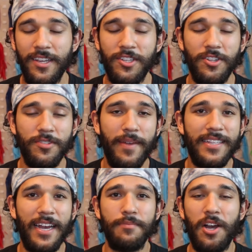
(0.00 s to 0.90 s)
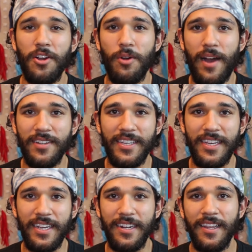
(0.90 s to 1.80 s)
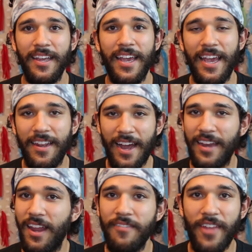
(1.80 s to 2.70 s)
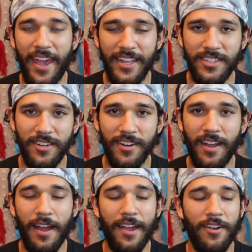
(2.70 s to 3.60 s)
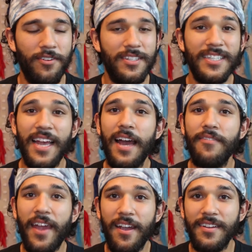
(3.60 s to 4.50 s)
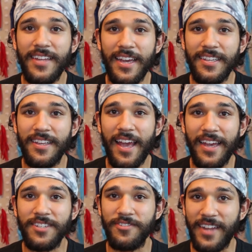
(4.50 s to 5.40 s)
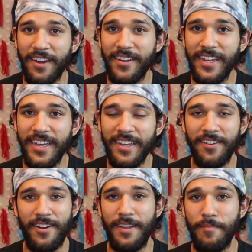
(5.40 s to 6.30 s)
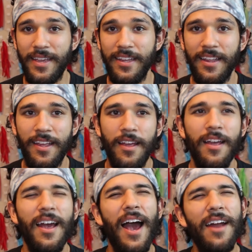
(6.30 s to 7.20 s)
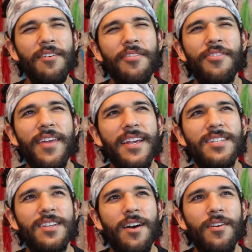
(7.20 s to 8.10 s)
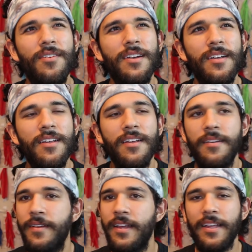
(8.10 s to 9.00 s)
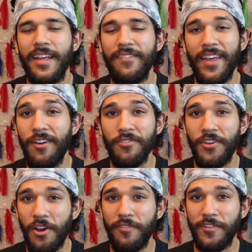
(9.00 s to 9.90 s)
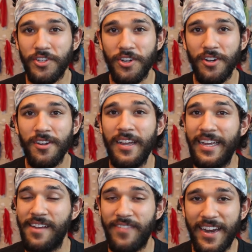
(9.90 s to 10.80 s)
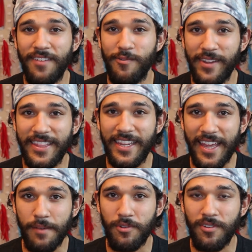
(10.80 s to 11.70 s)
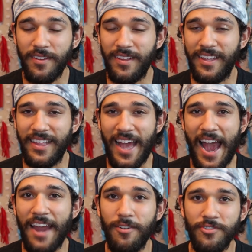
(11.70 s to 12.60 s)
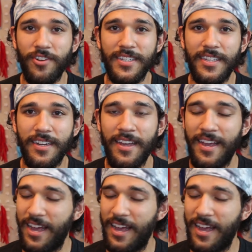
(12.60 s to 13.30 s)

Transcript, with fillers: So there's many times I'll go out to eat and I love the answer. I go, does it have eggs or dairy in it or any meat? I don't think so. If they don't know for sure, if they didn't read the label, I don't trust it.